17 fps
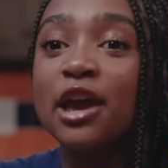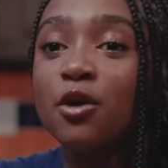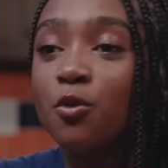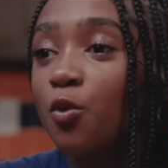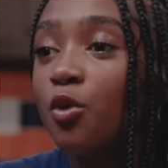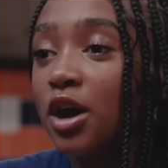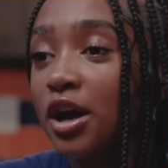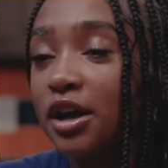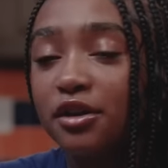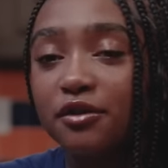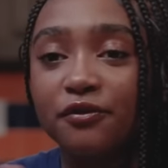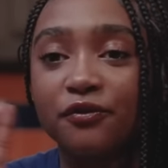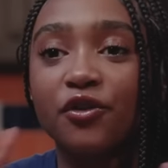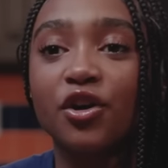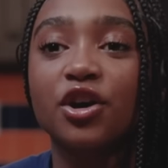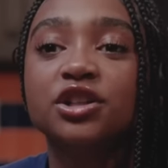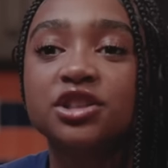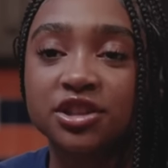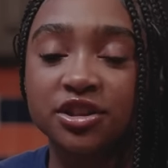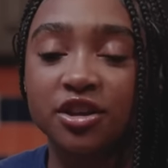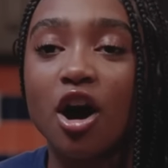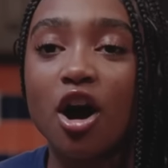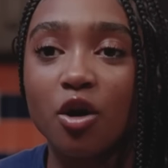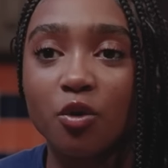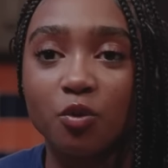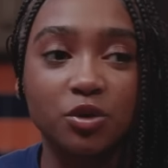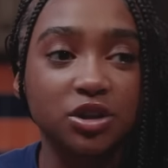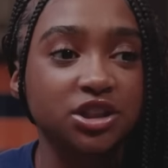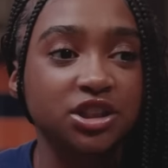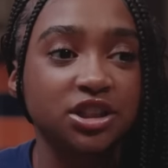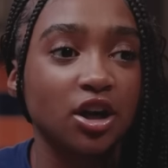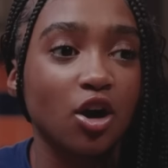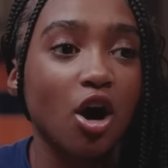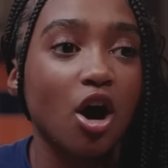one, first thought was to
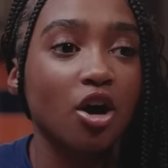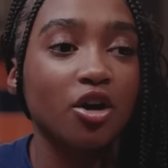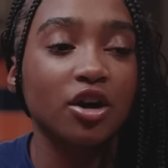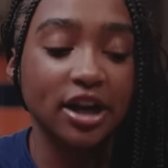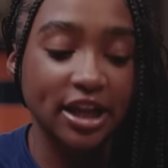already